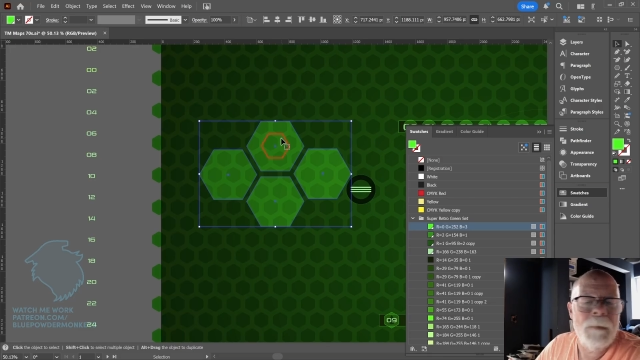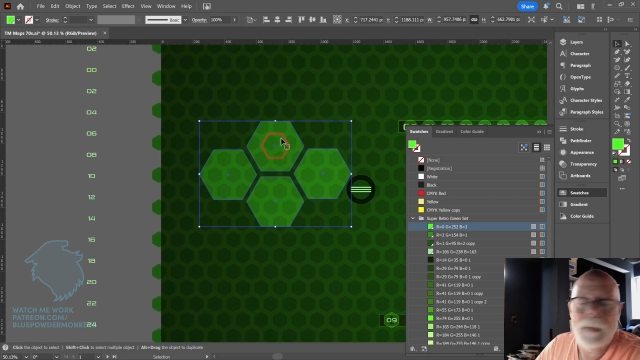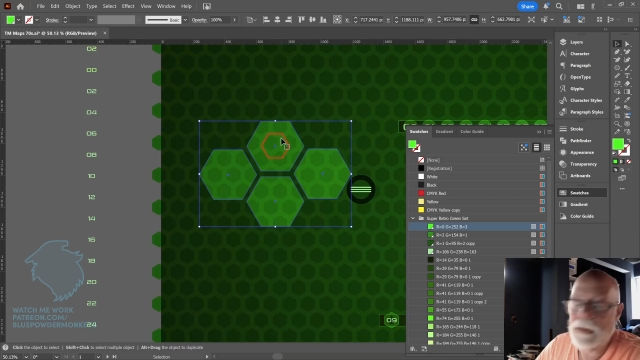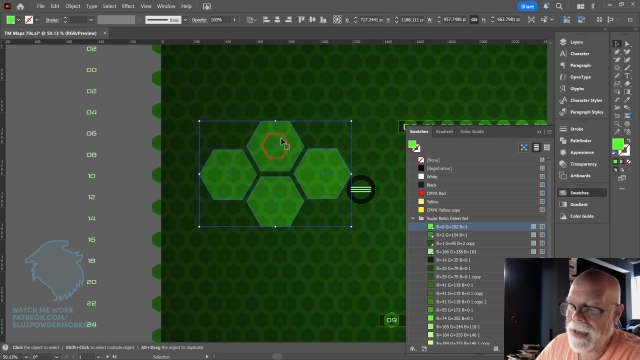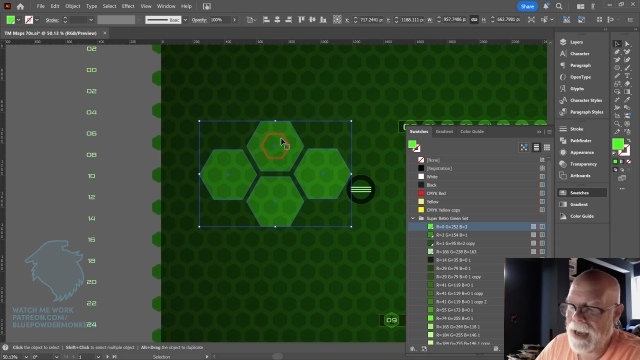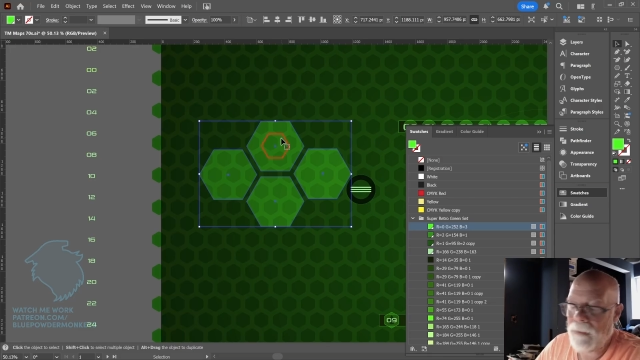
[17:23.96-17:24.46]

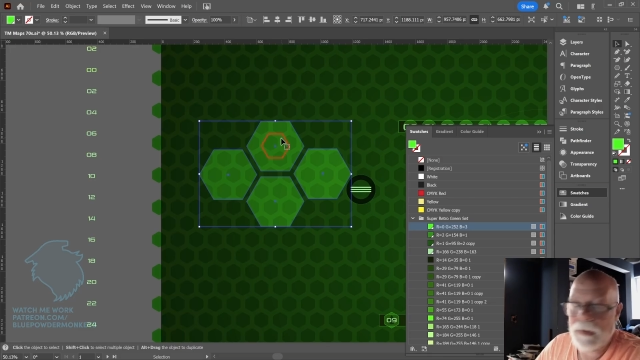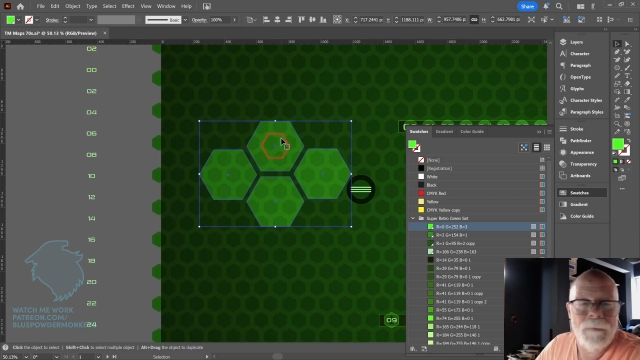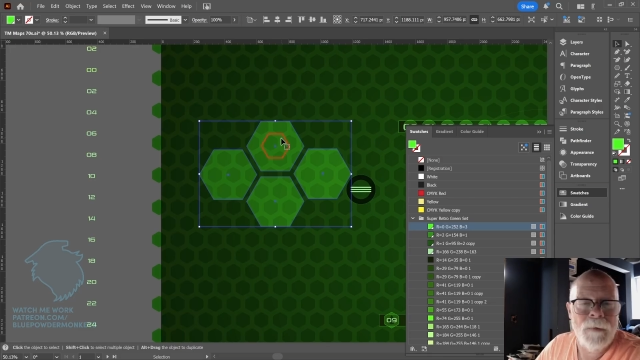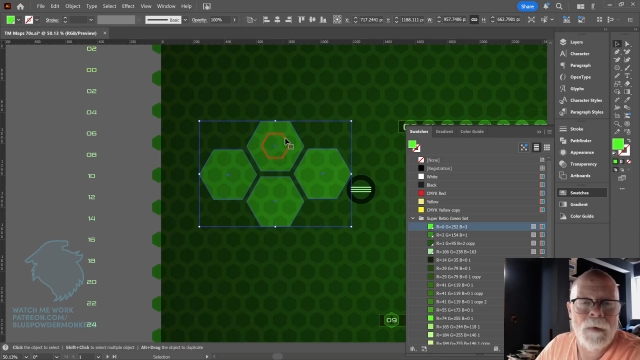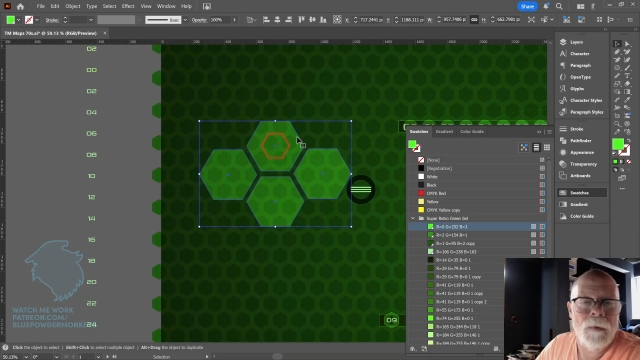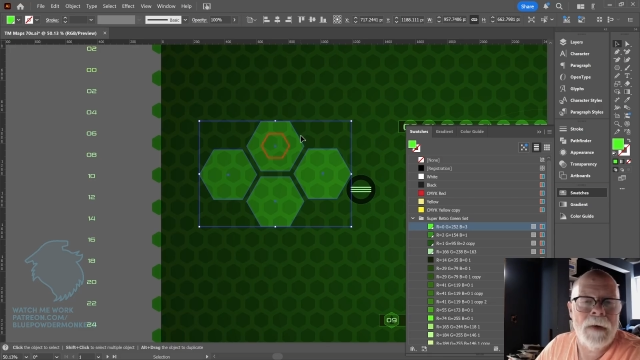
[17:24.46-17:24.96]
tablet
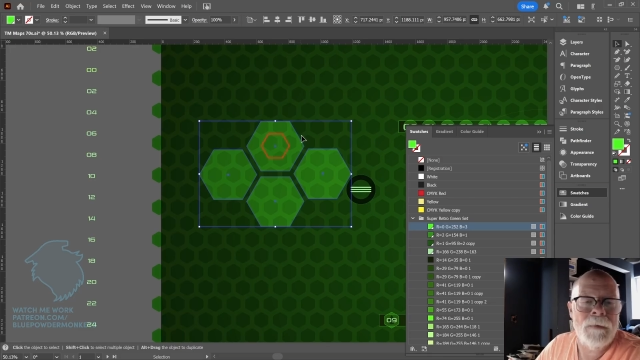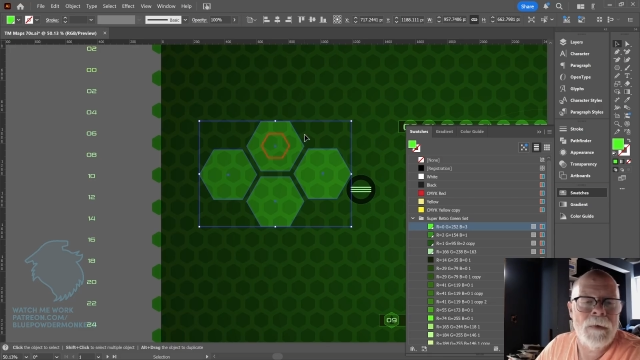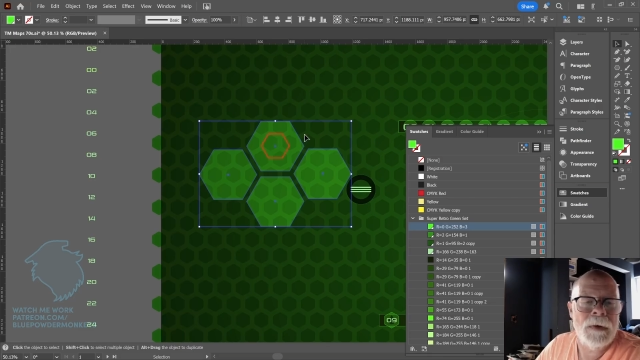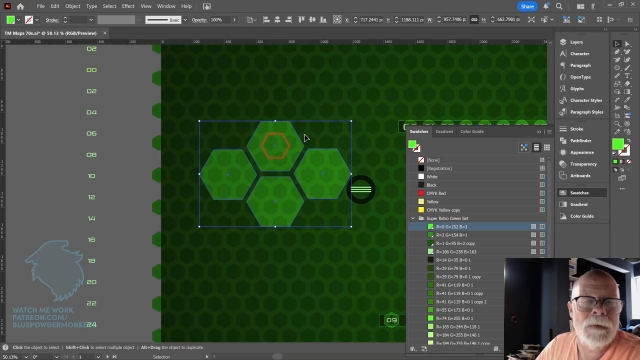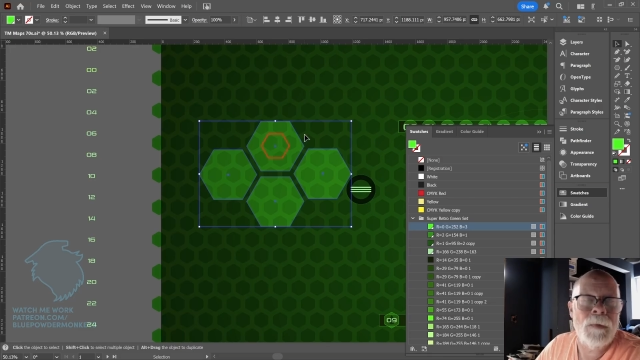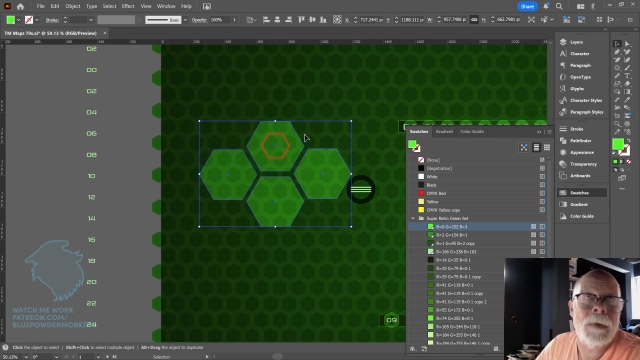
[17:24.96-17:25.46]
for whatever
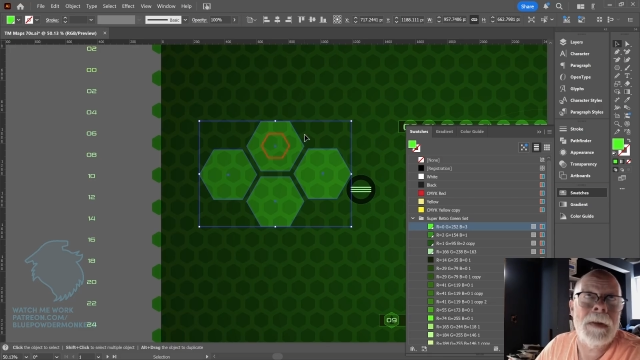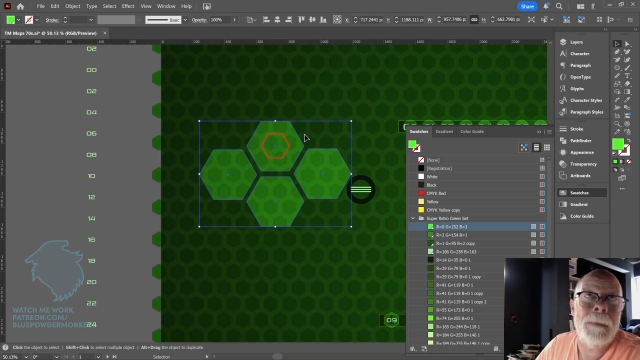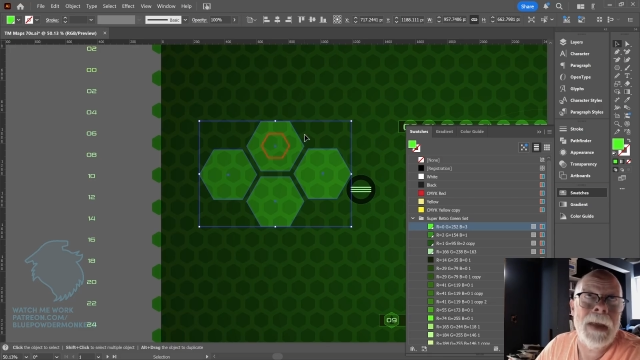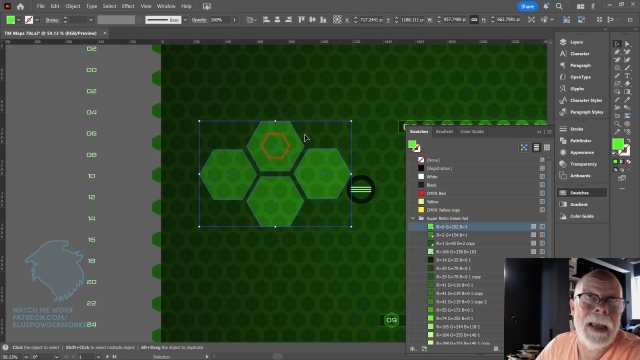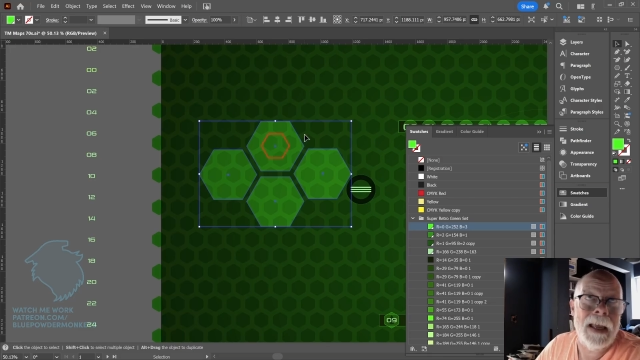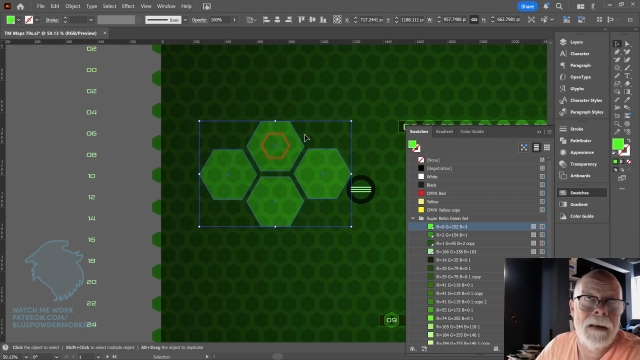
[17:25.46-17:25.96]
reason. With the
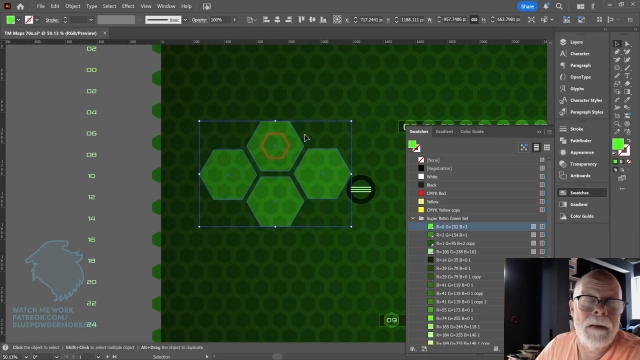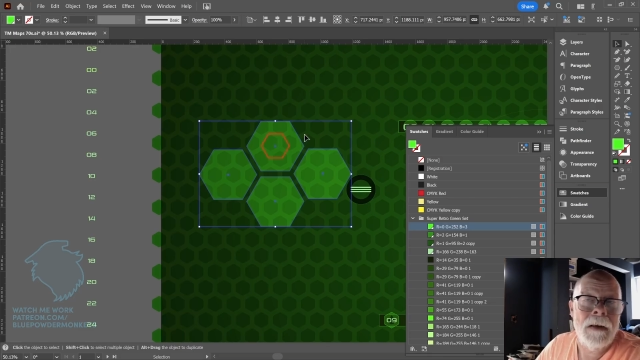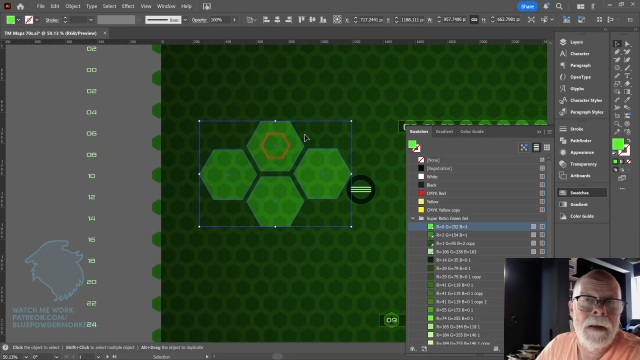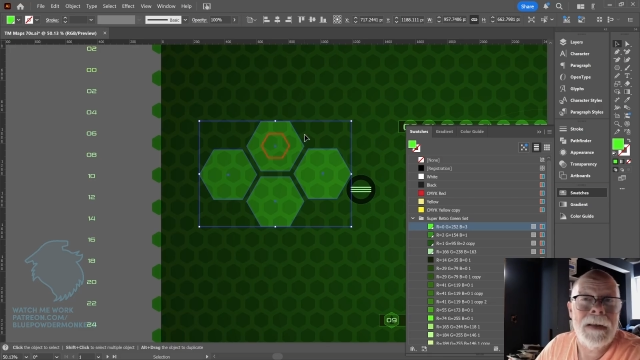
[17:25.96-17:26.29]
pen,